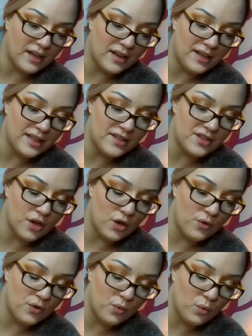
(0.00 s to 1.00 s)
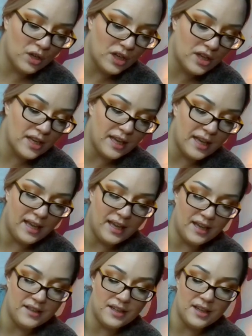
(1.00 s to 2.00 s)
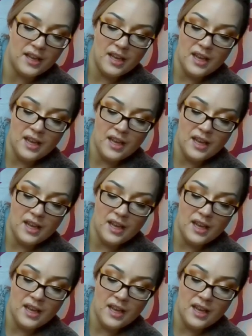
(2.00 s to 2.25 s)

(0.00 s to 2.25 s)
on his own work, and